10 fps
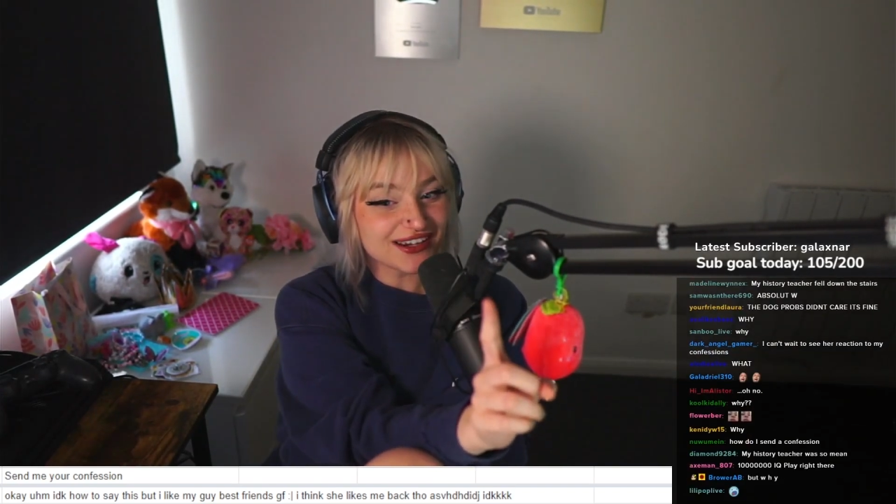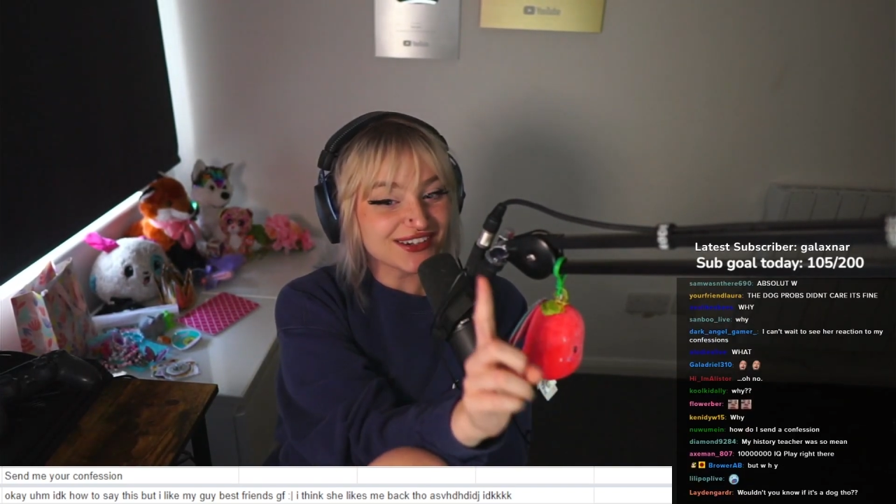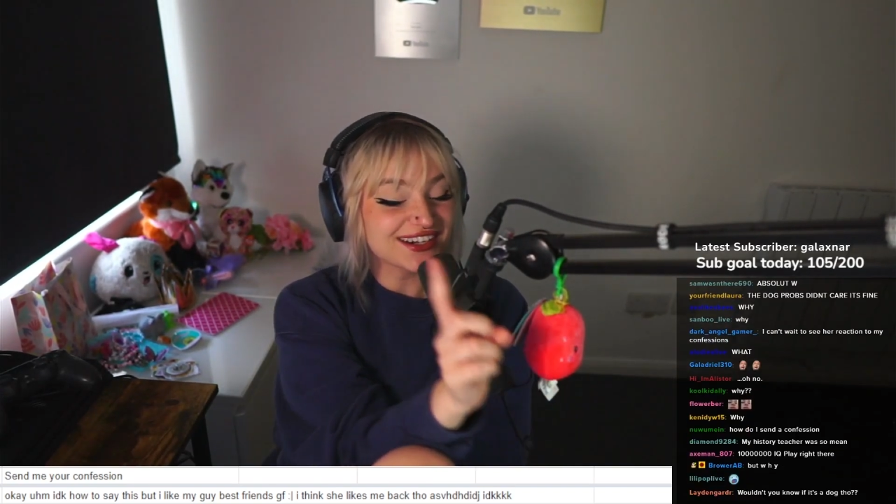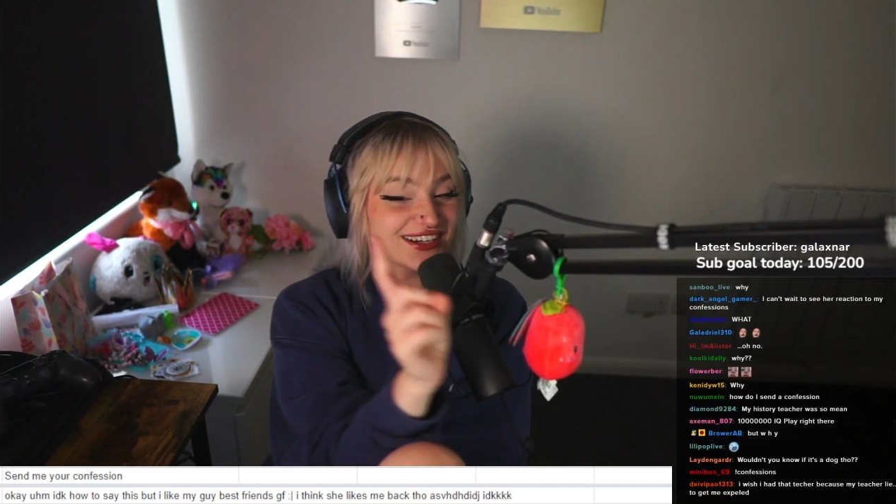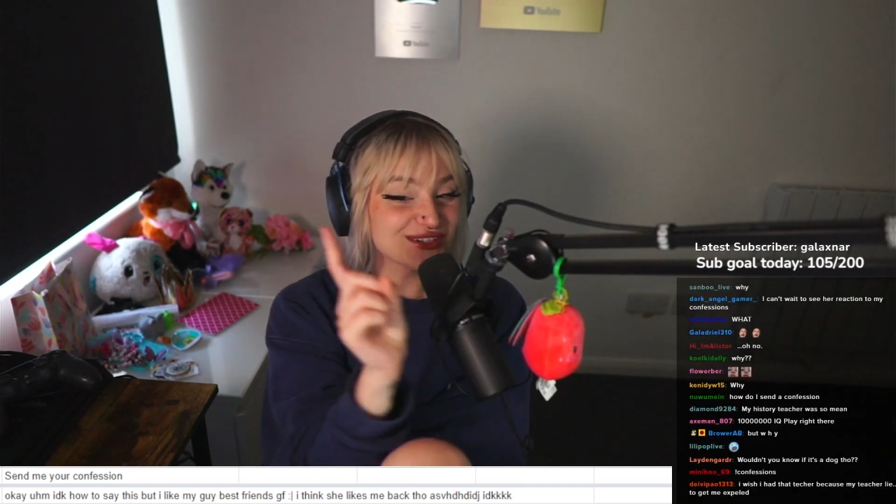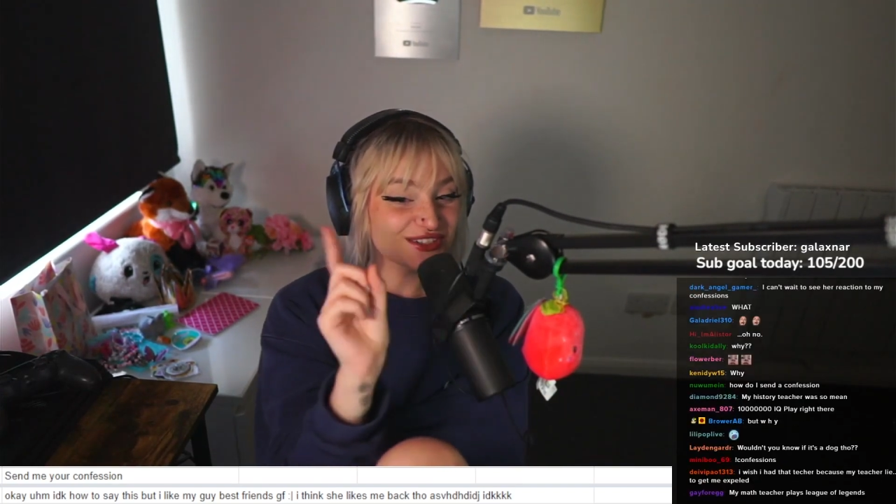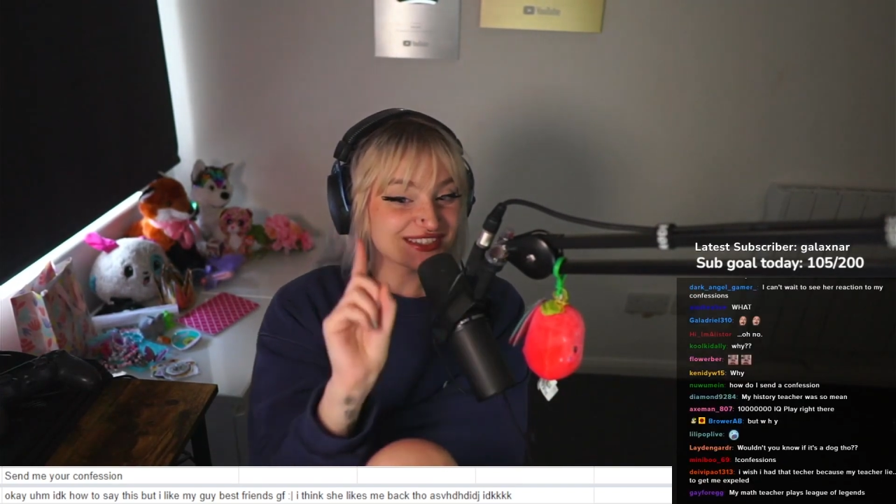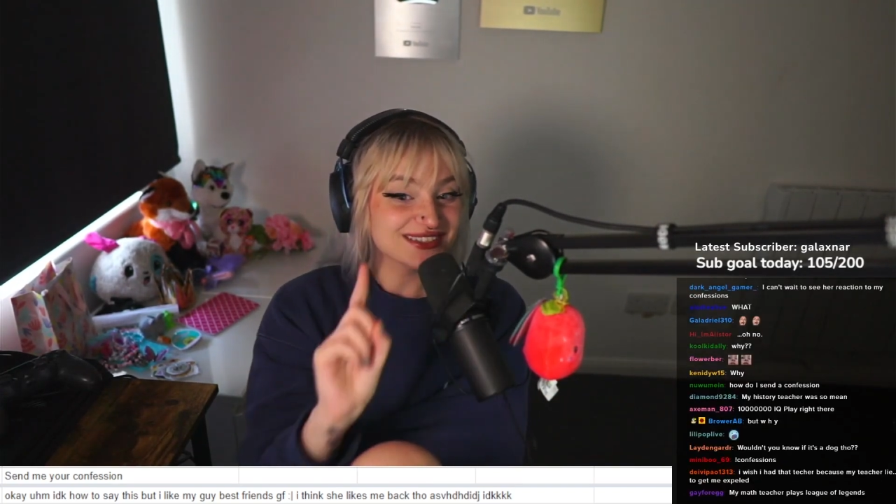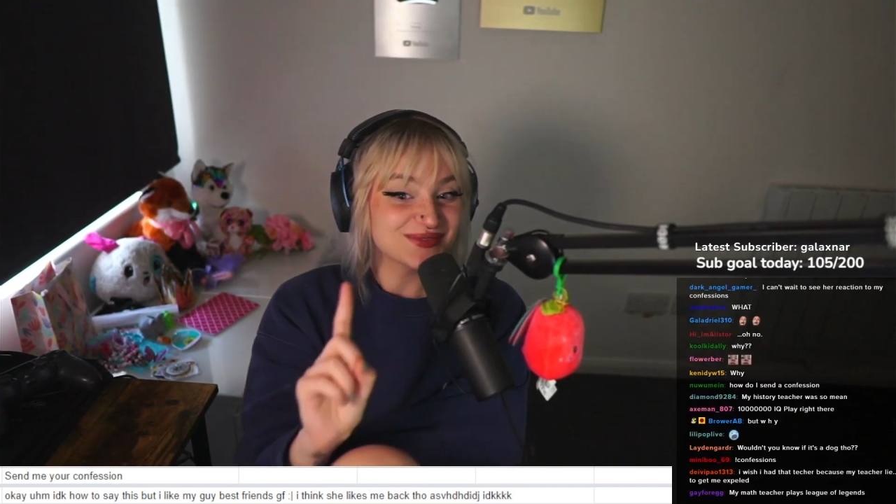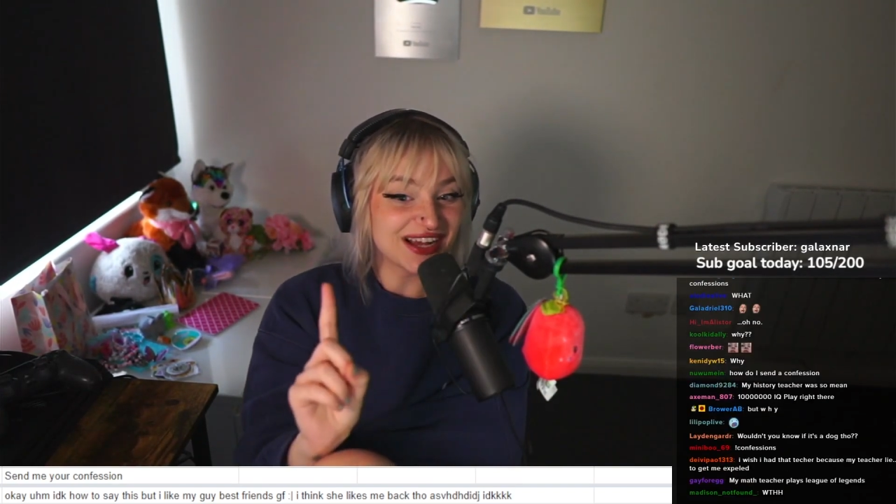or are you
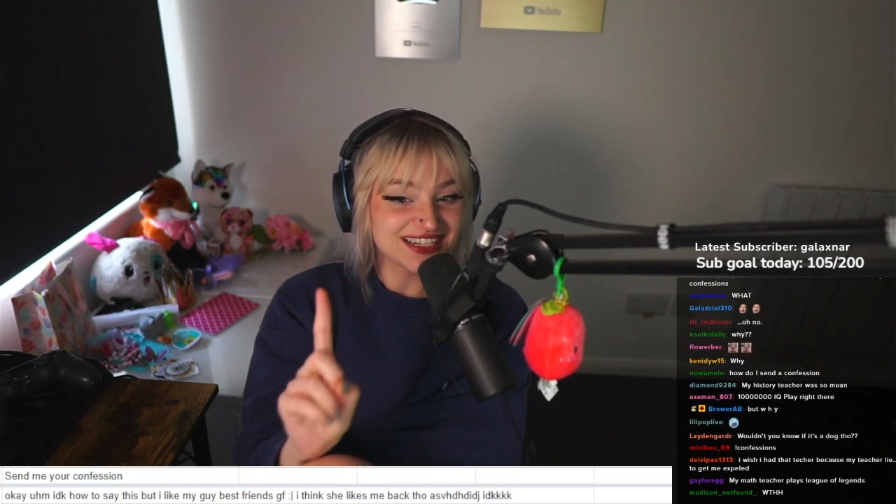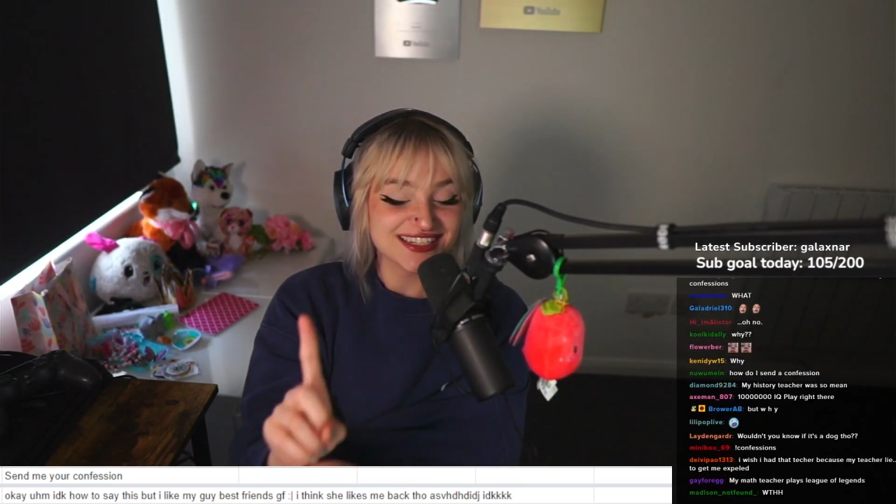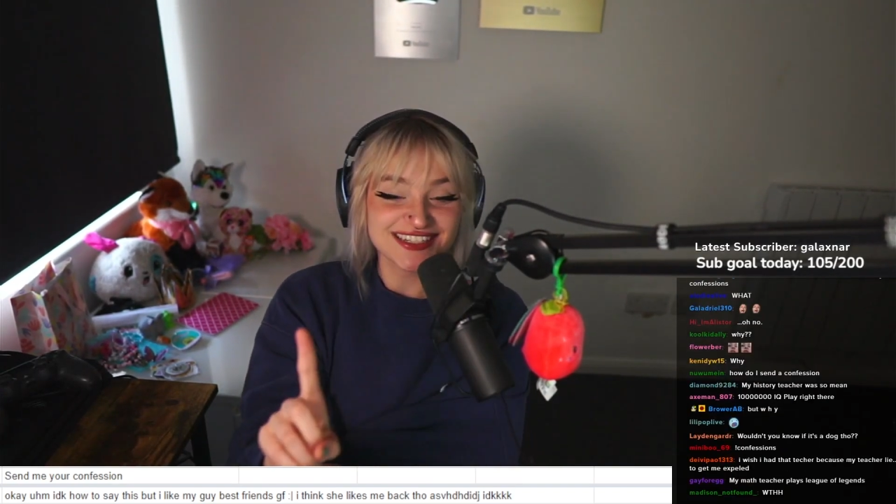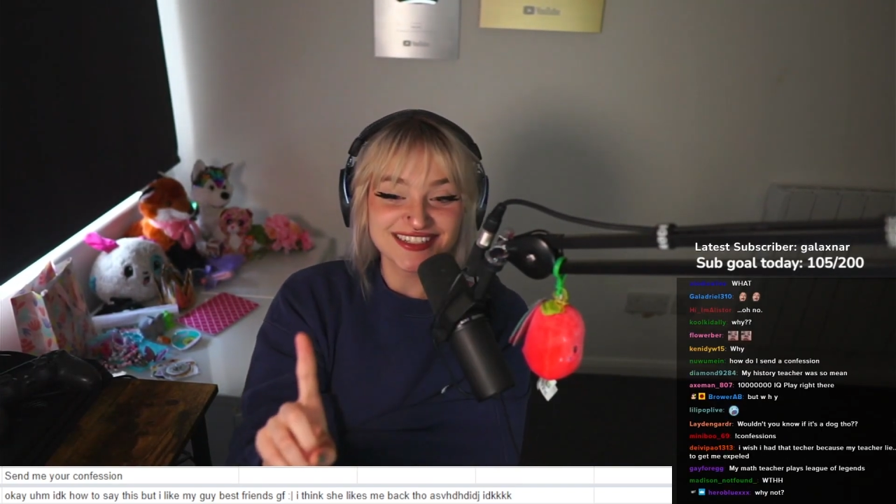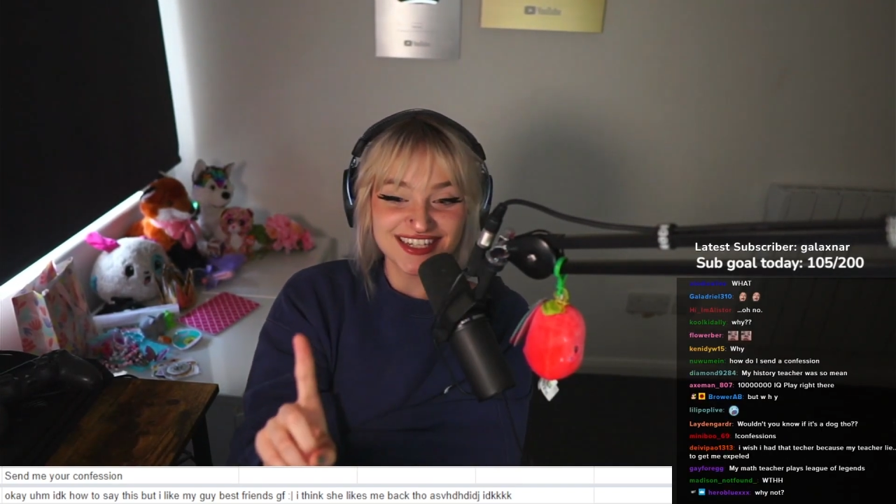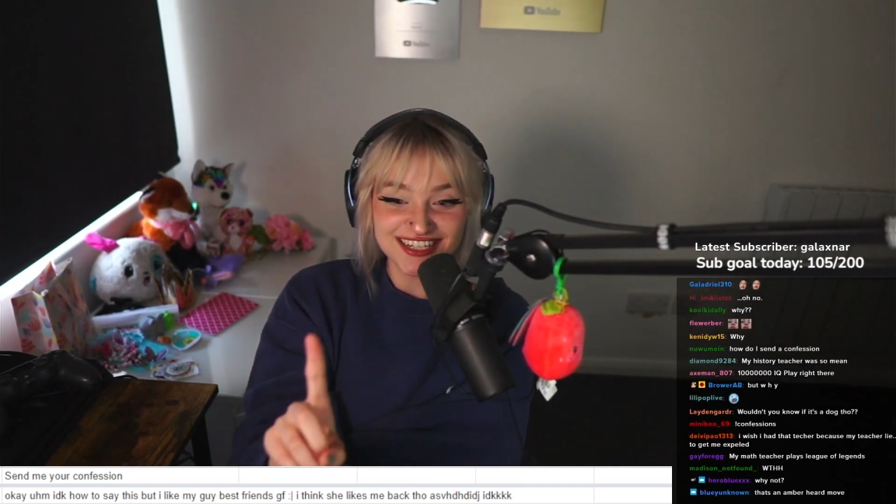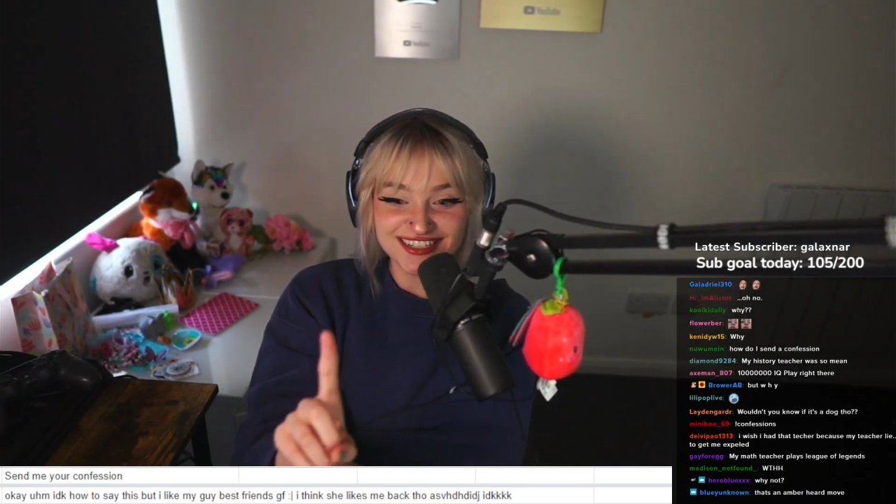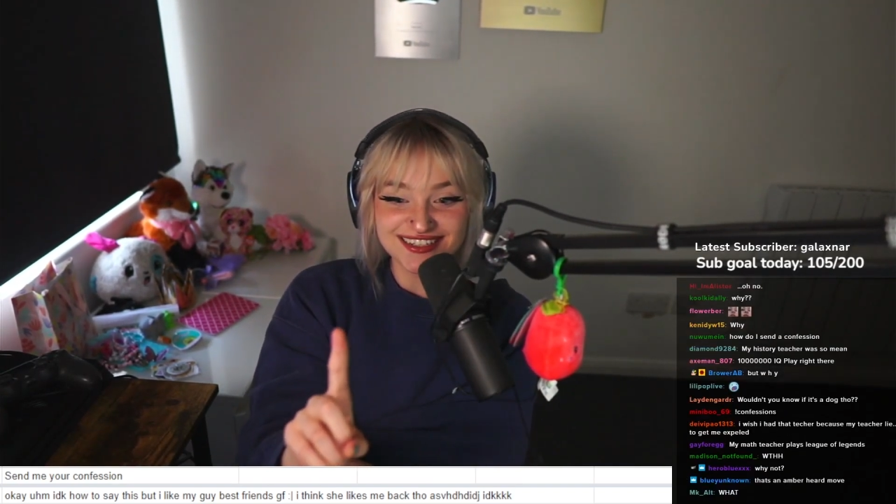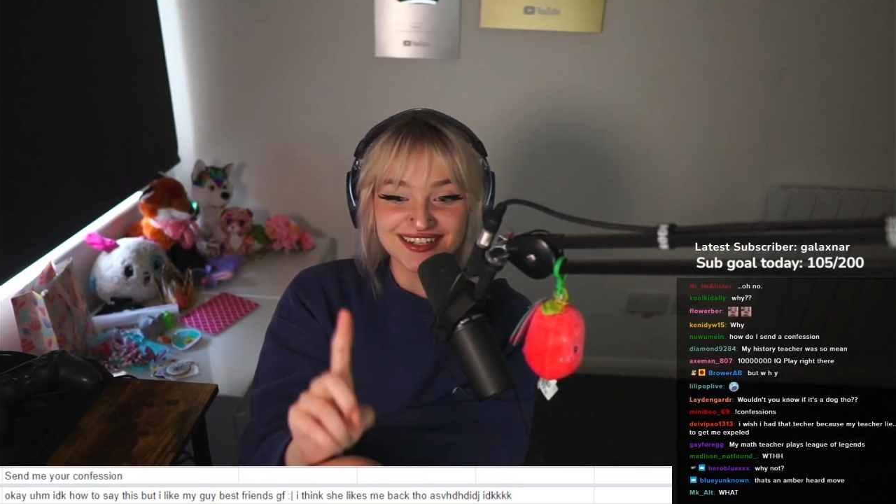just imagining that?